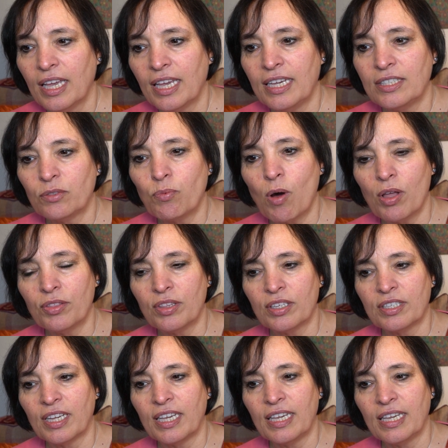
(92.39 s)
is one
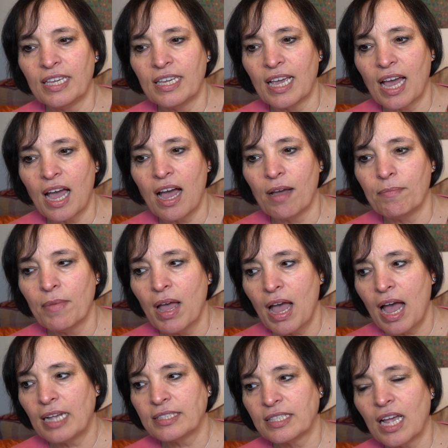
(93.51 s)
that he
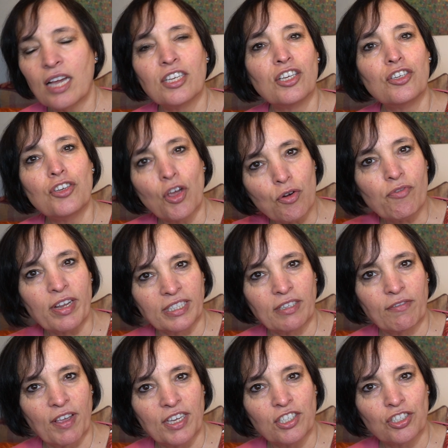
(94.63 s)
has had no
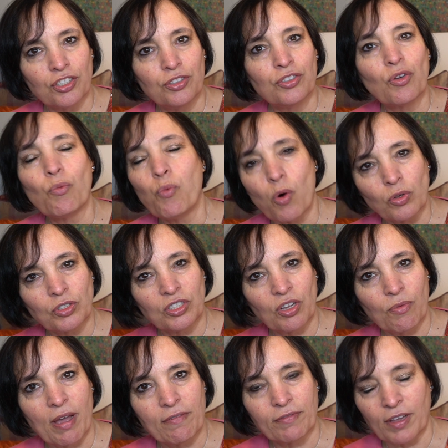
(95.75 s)
reservations
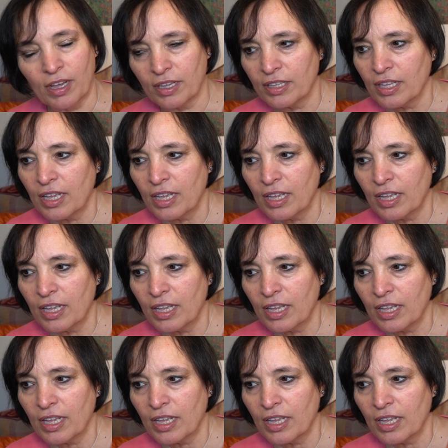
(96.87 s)
whatsoever.